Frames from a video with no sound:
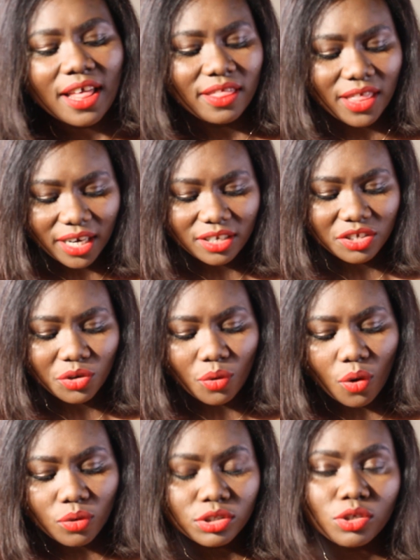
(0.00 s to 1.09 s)
then you
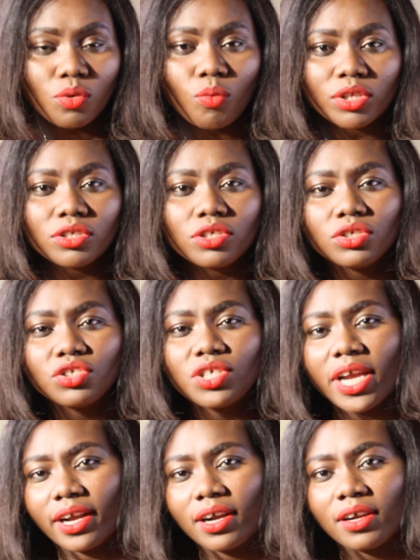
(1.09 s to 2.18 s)
also want to
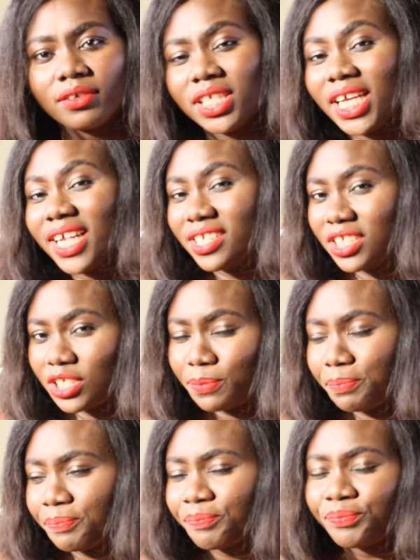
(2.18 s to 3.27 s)
check the eligibility